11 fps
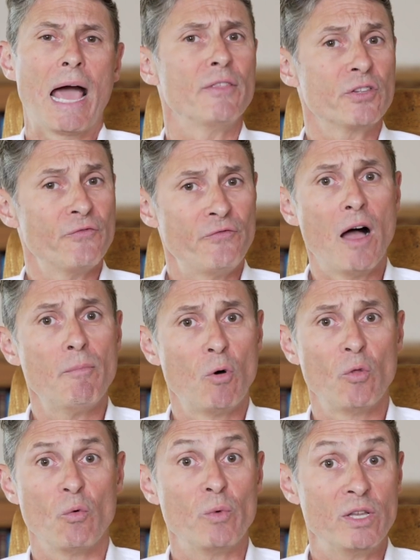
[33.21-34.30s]
And there's far
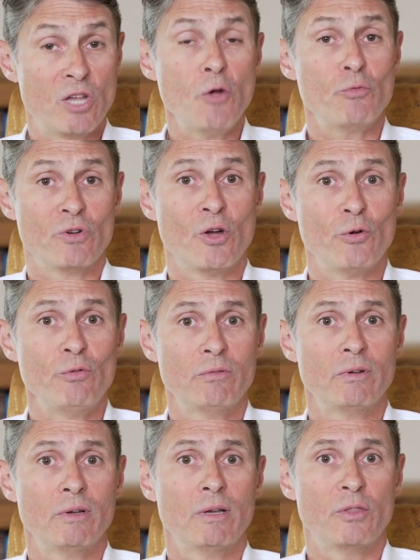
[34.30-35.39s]
more that we don't know
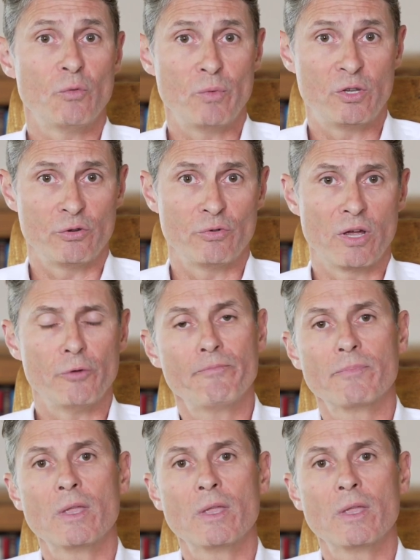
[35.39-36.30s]
than we do know.